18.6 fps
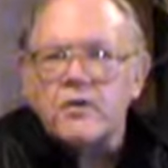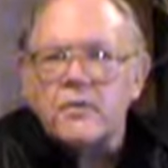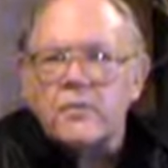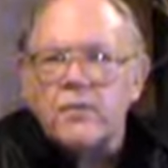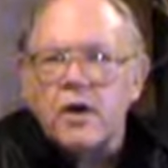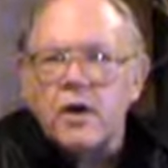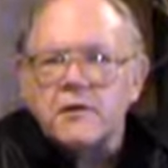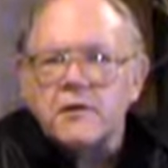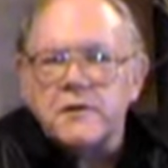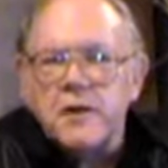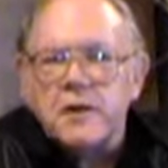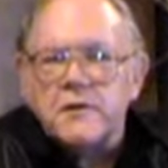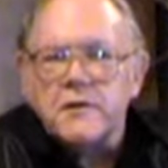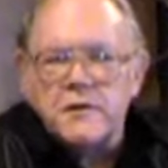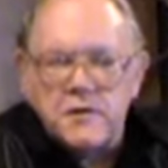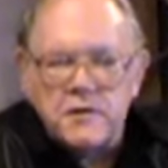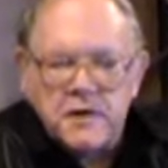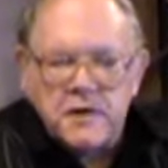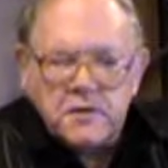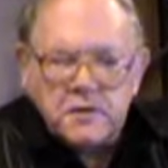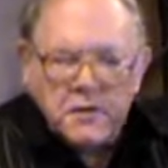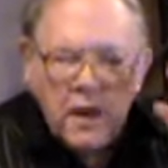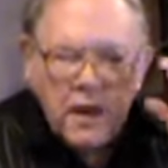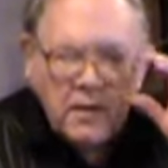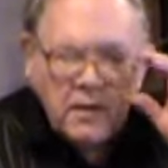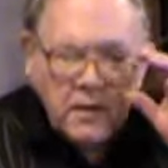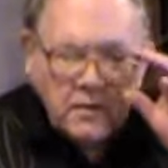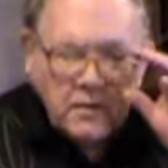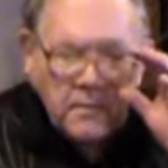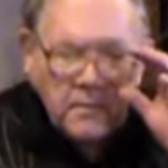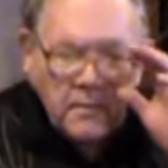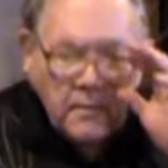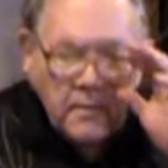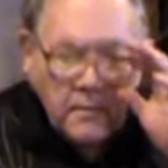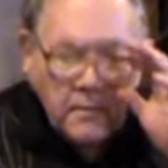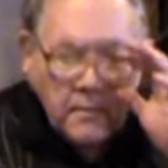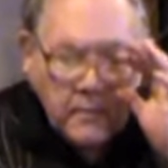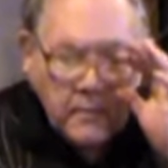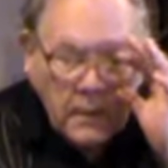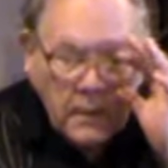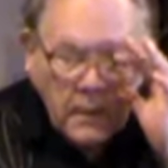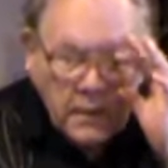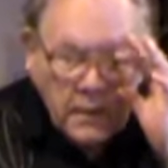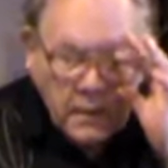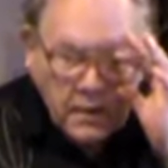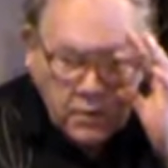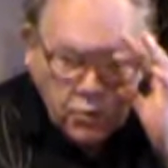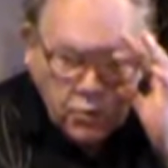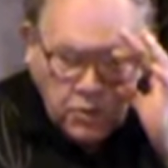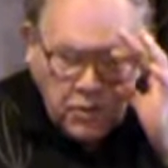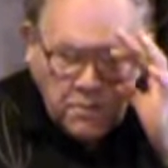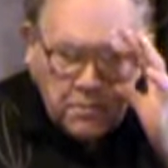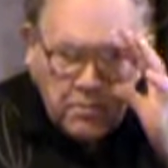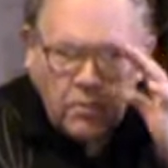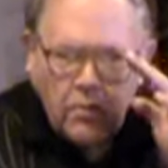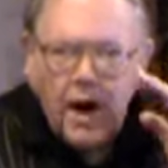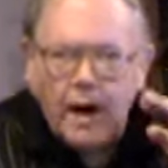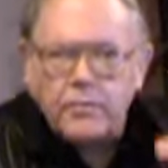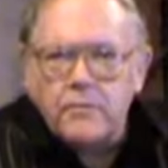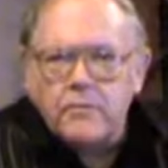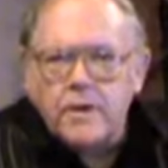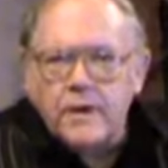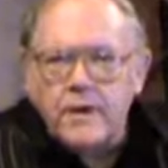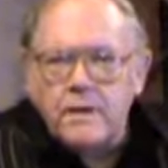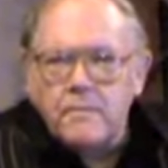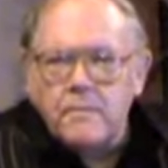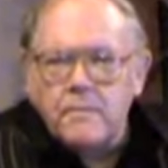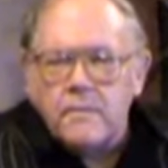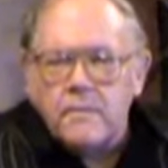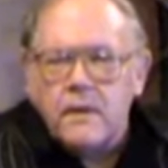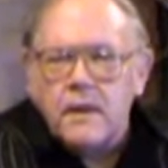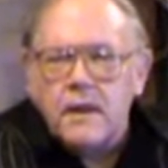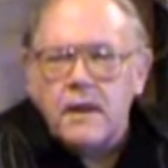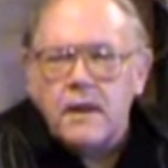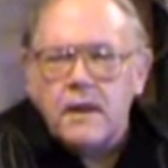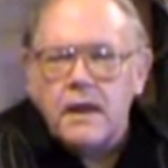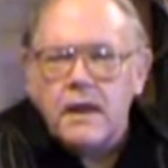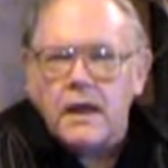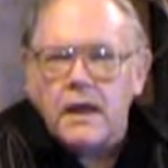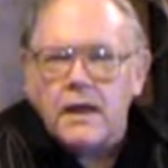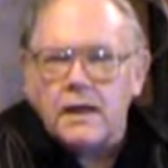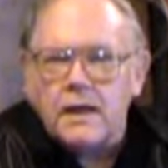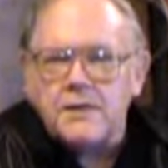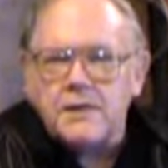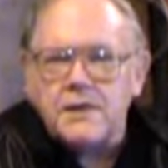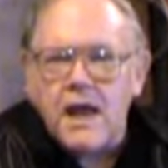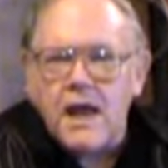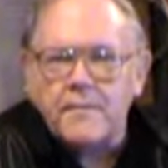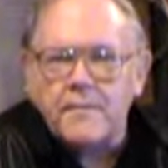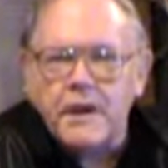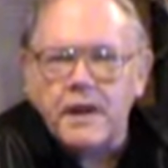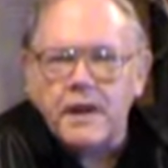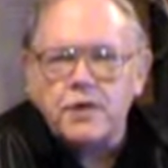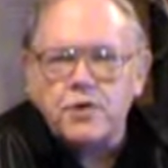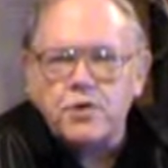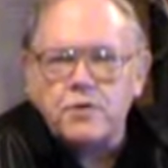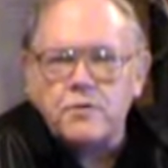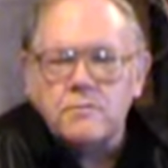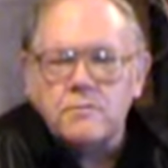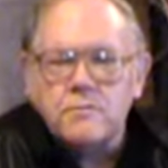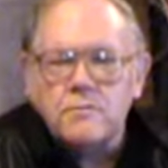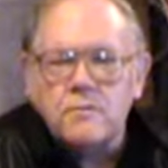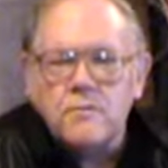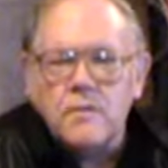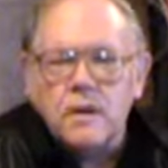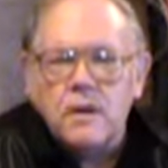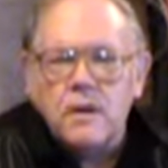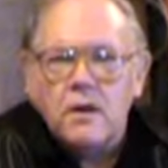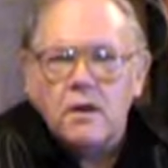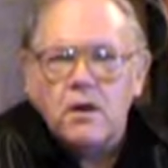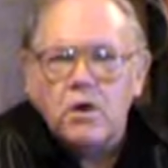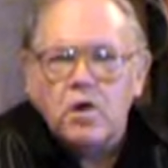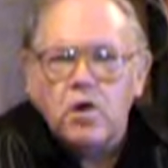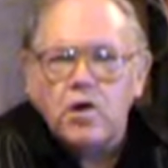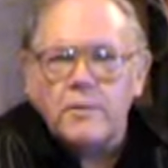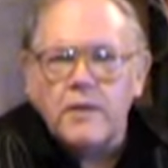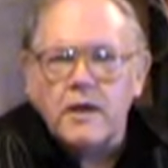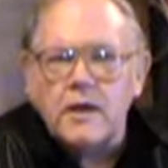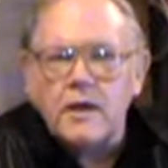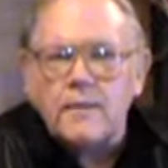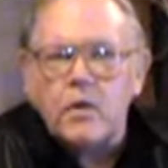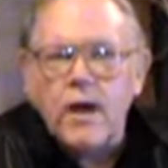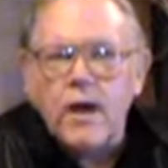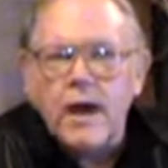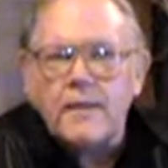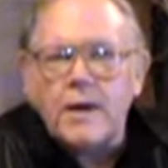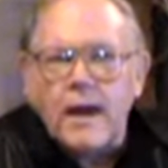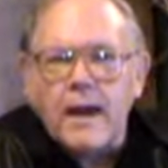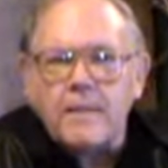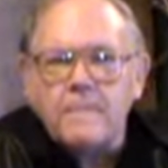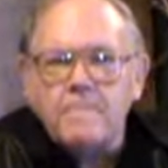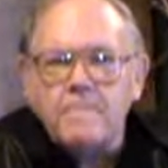the process, and they say that this was probably an examination to become a rabbi.